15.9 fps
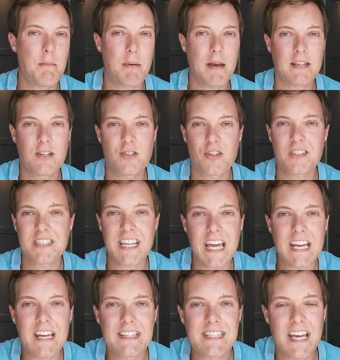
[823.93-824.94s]
You better just
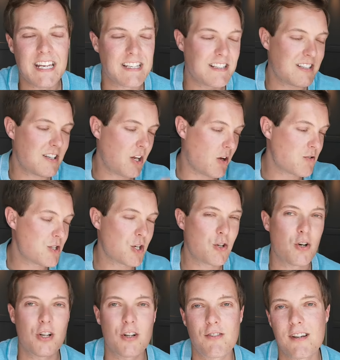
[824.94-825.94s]
get in a tint, go to
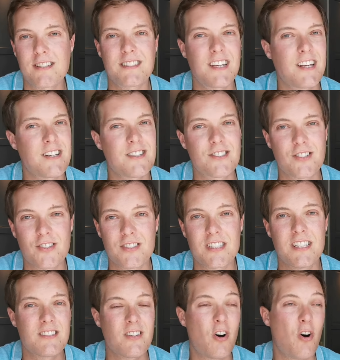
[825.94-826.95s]
your colourist, get it
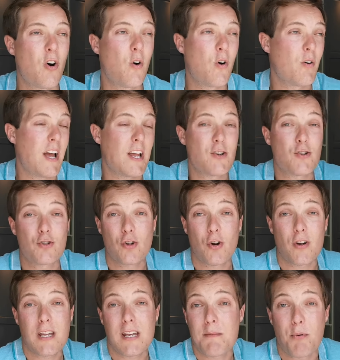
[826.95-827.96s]
sorted, or
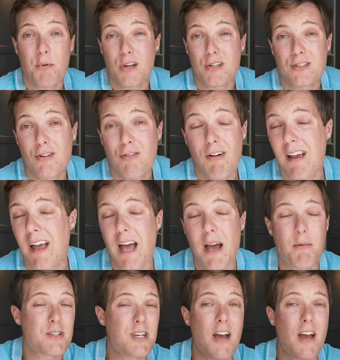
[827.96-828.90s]
enjoy and embrace your grey hair.